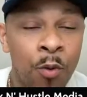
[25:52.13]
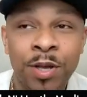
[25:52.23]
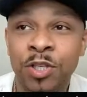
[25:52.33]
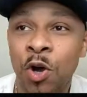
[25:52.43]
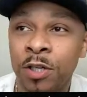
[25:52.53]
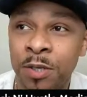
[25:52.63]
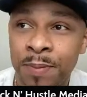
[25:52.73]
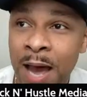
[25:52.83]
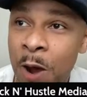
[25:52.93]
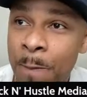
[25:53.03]
We talked
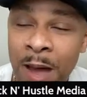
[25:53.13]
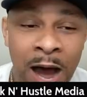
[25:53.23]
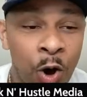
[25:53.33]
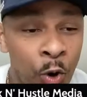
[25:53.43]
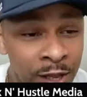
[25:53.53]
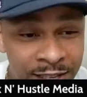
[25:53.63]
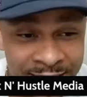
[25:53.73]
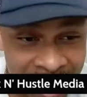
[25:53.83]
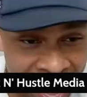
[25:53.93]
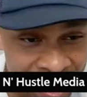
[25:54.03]
about oil
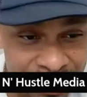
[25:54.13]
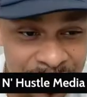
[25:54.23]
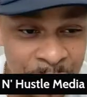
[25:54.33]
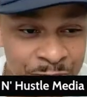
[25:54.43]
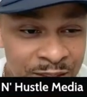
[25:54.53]
and gas.